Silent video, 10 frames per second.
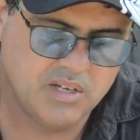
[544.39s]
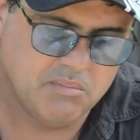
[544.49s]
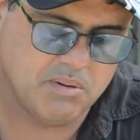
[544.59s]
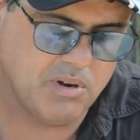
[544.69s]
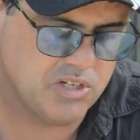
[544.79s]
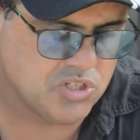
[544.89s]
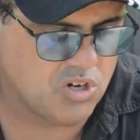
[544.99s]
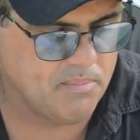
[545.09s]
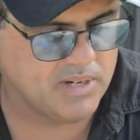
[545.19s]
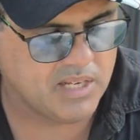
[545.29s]
But most
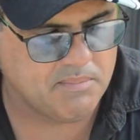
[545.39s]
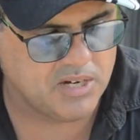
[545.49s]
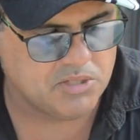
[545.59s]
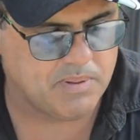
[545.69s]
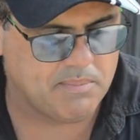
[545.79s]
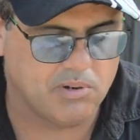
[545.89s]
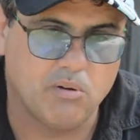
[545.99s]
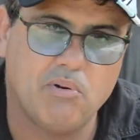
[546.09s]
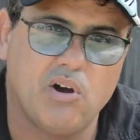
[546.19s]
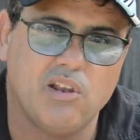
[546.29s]
commonly, most people will
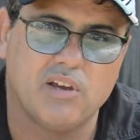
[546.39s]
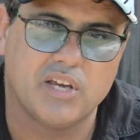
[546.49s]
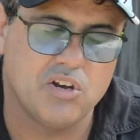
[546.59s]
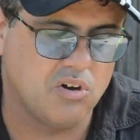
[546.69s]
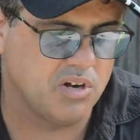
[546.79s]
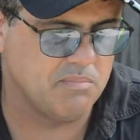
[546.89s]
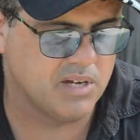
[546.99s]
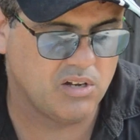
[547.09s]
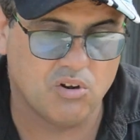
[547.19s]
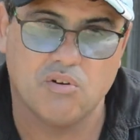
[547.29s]
buy like a
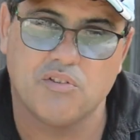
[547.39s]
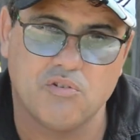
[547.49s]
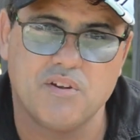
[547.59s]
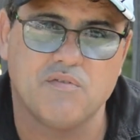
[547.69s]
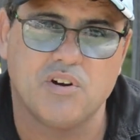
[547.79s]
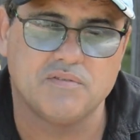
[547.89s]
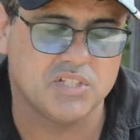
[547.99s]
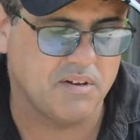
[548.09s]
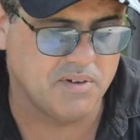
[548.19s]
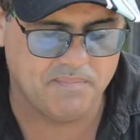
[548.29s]
9mm or a
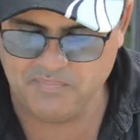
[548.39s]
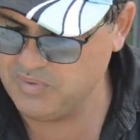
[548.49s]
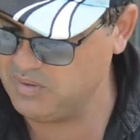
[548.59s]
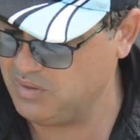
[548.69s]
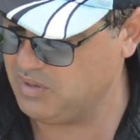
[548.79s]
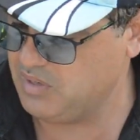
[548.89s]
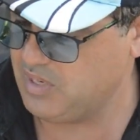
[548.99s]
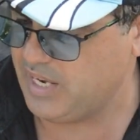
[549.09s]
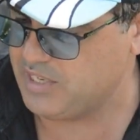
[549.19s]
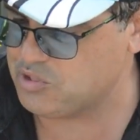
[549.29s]
357
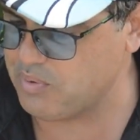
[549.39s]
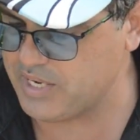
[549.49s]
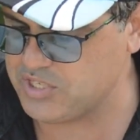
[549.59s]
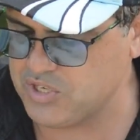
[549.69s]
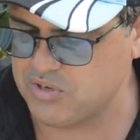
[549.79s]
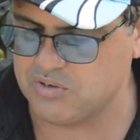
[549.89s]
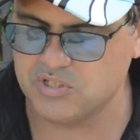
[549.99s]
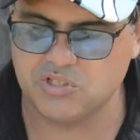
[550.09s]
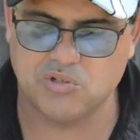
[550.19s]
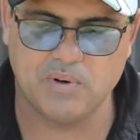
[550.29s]
and a 22,
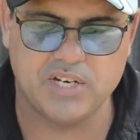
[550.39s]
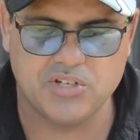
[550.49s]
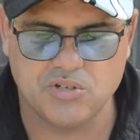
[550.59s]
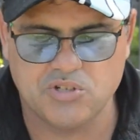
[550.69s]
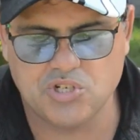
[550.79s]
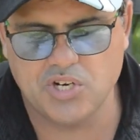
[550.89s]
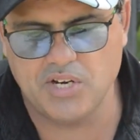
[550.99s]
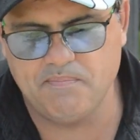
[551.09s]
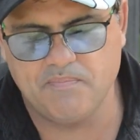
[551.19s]
because the 22 is cheap